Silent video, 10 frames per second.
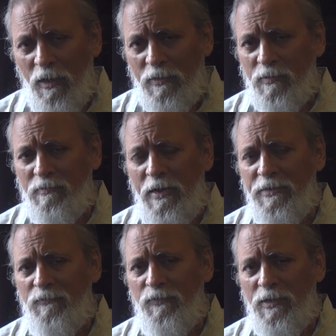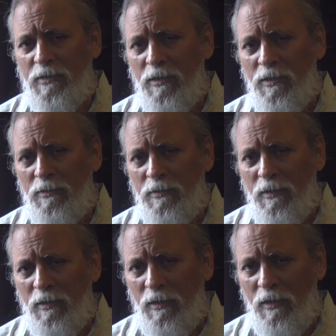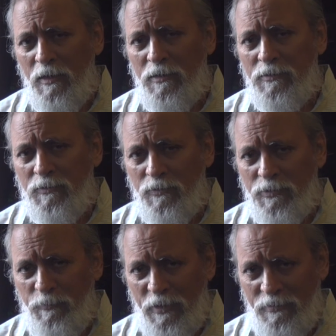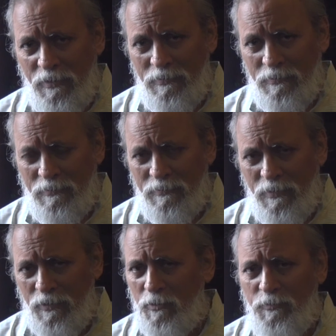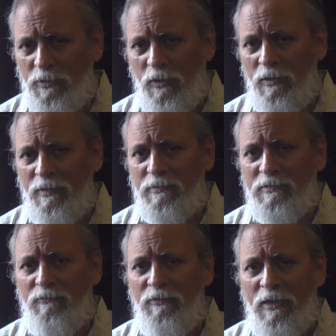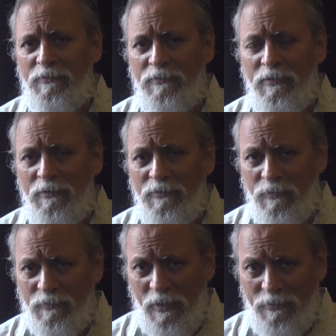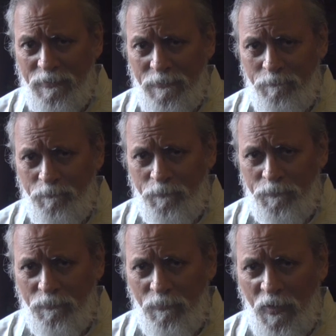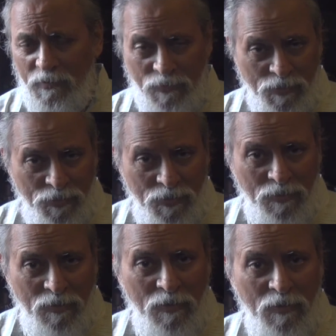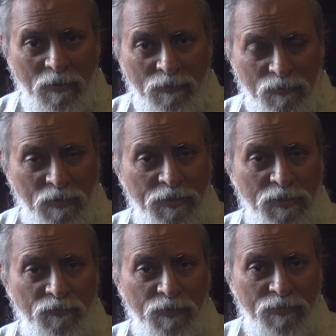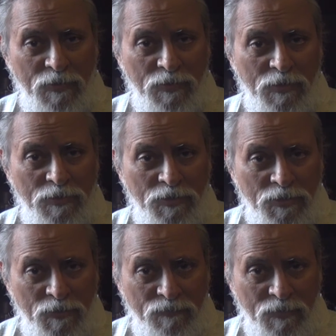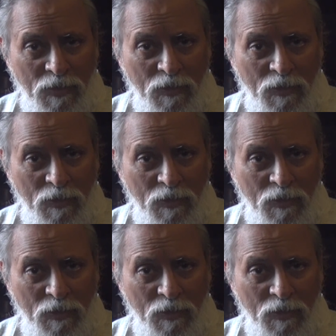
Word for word: A society which doesn't learn to respect elders cannot be called as a civilized society. SRISTI, Society for Research and Initiatives